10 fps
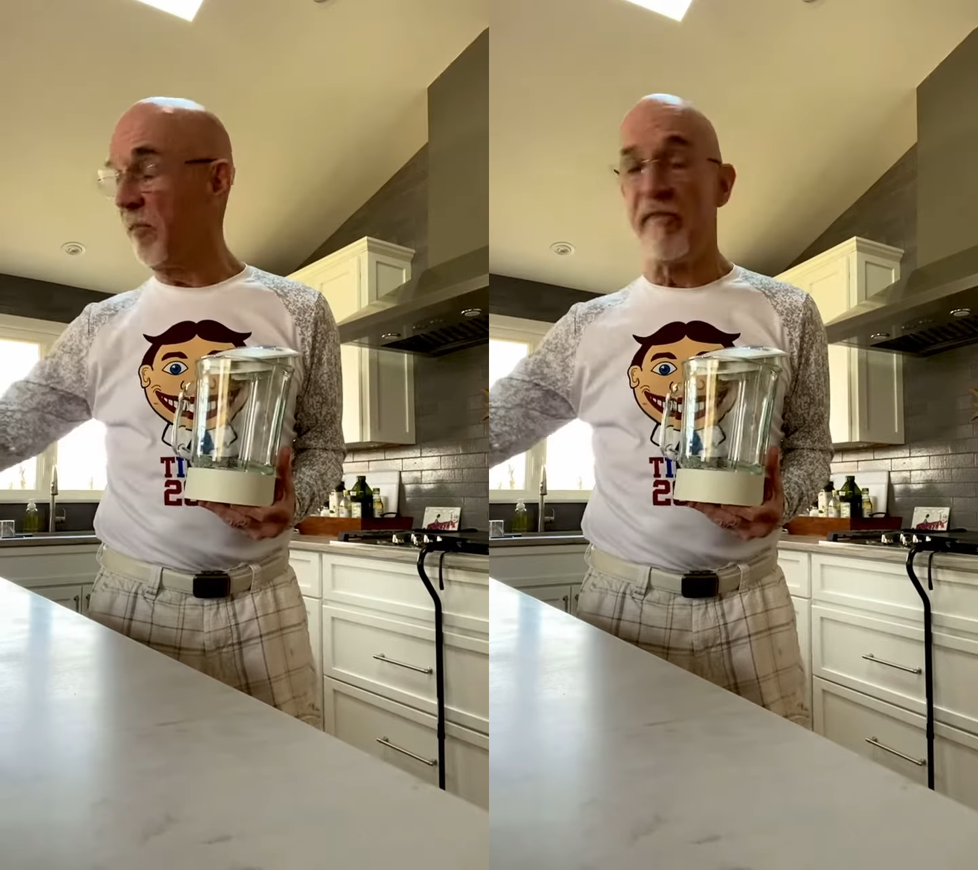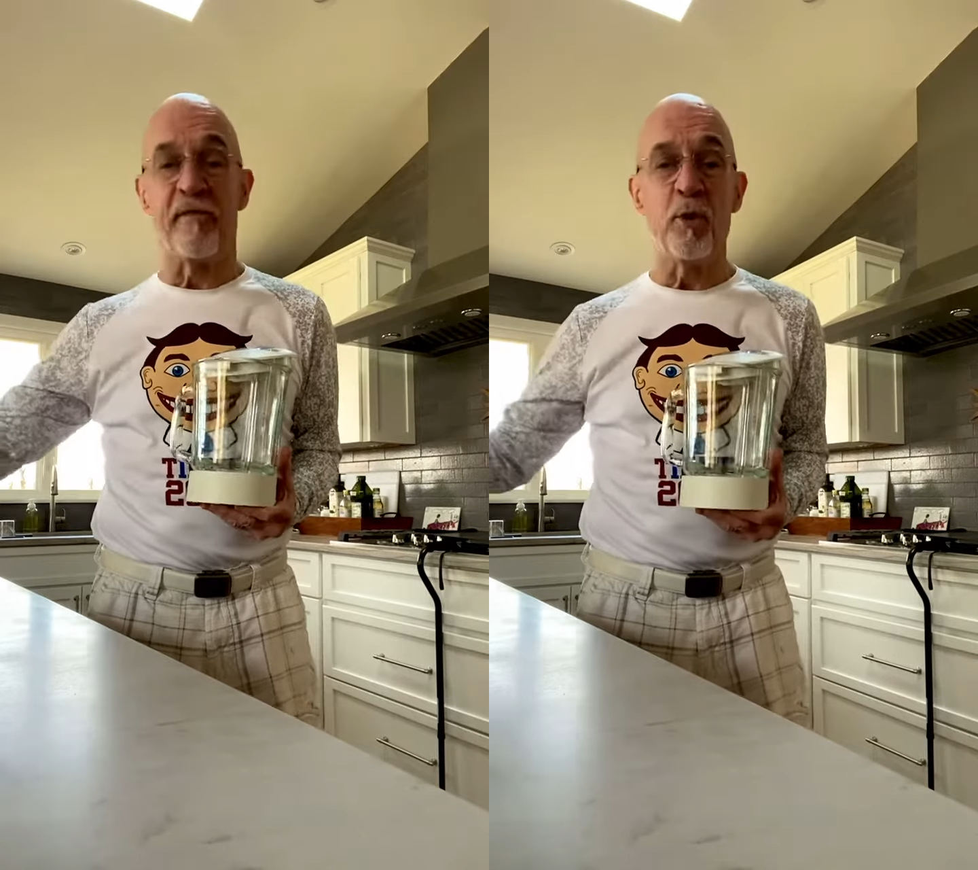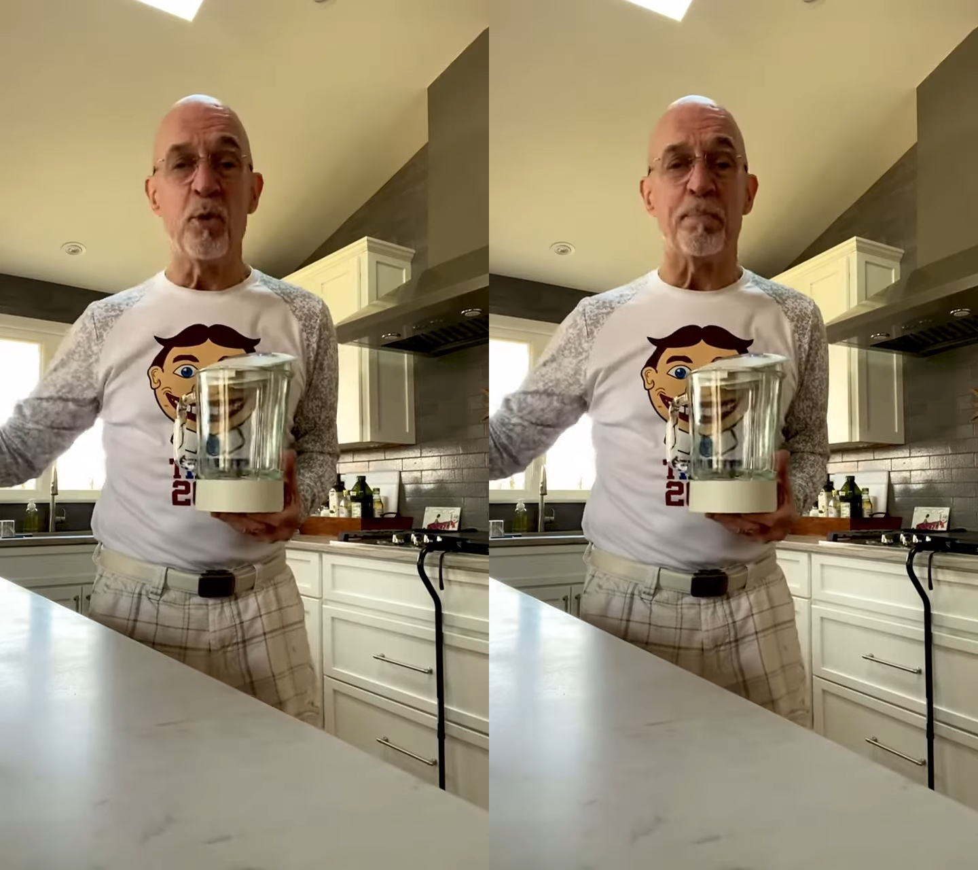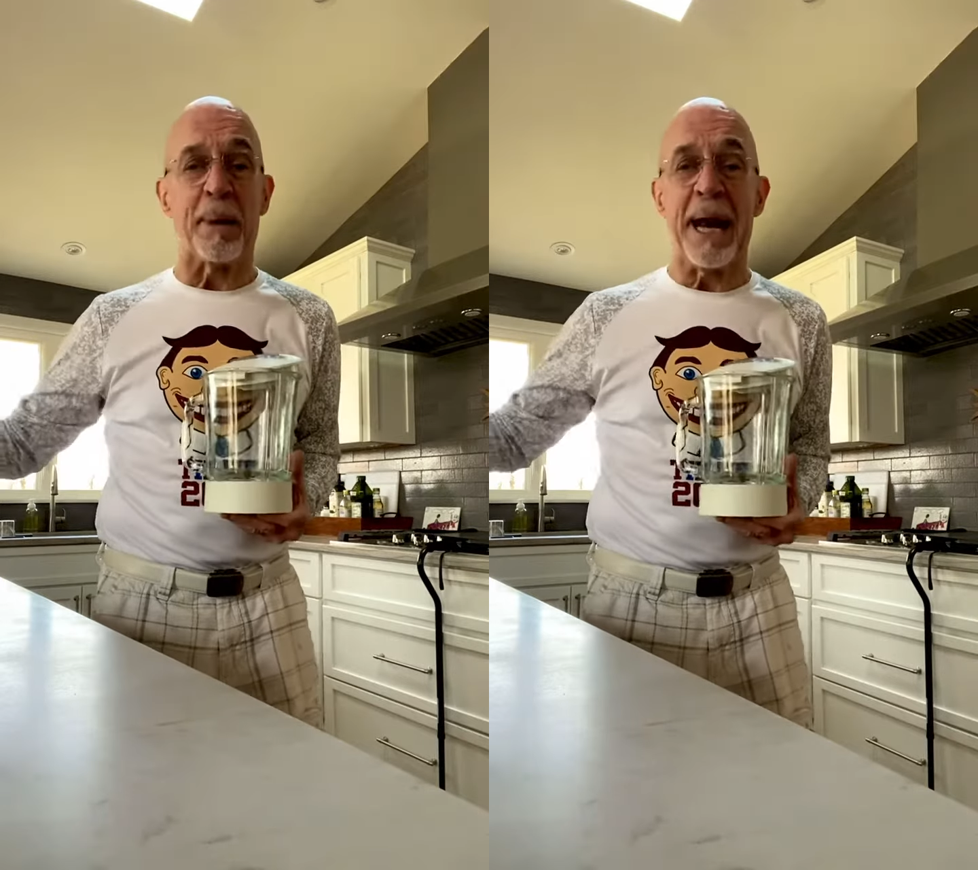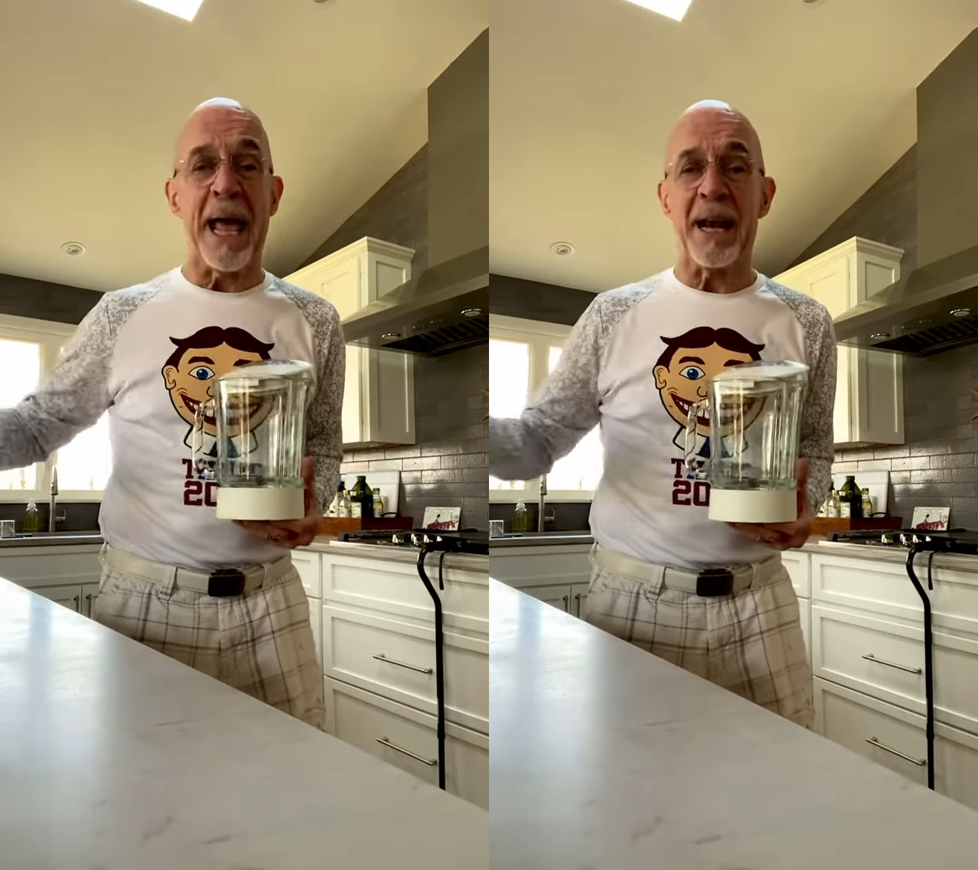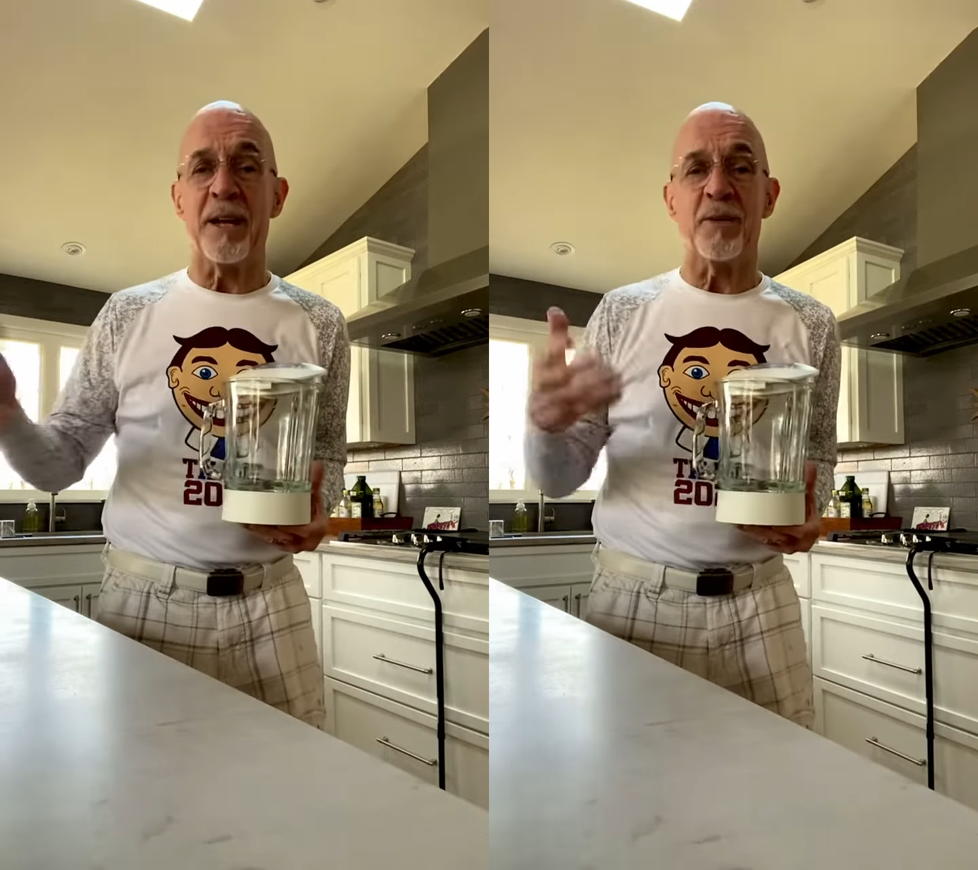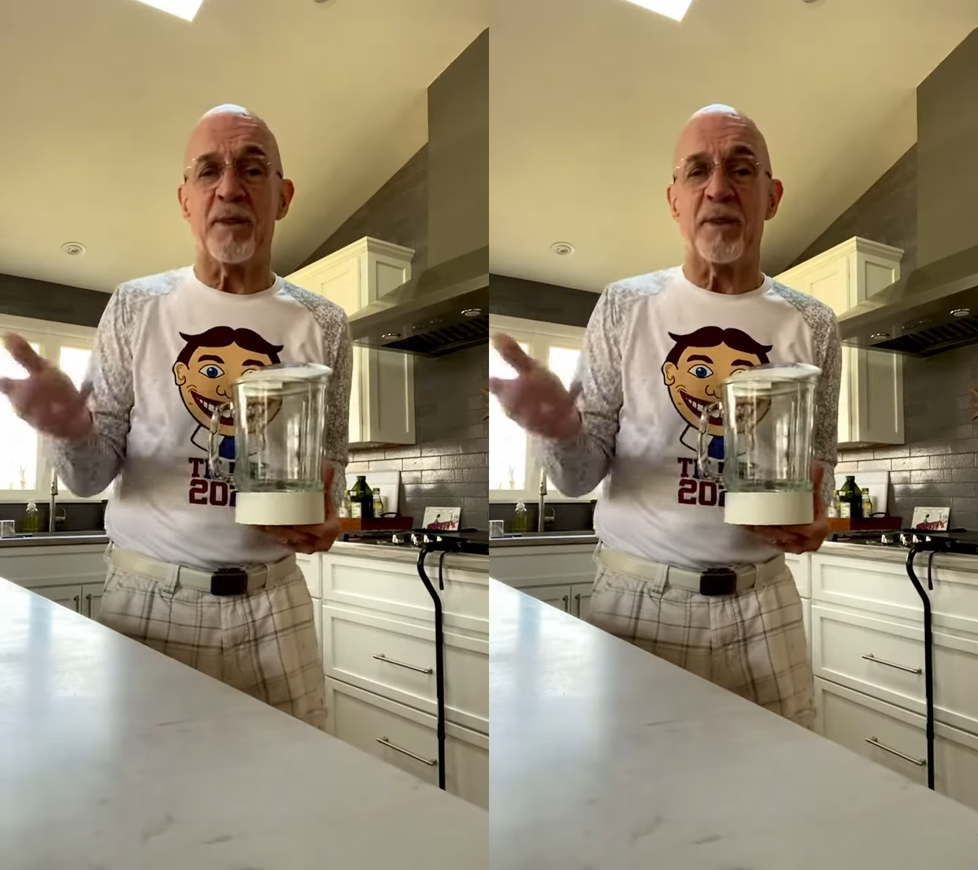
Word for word: fruit, bananas,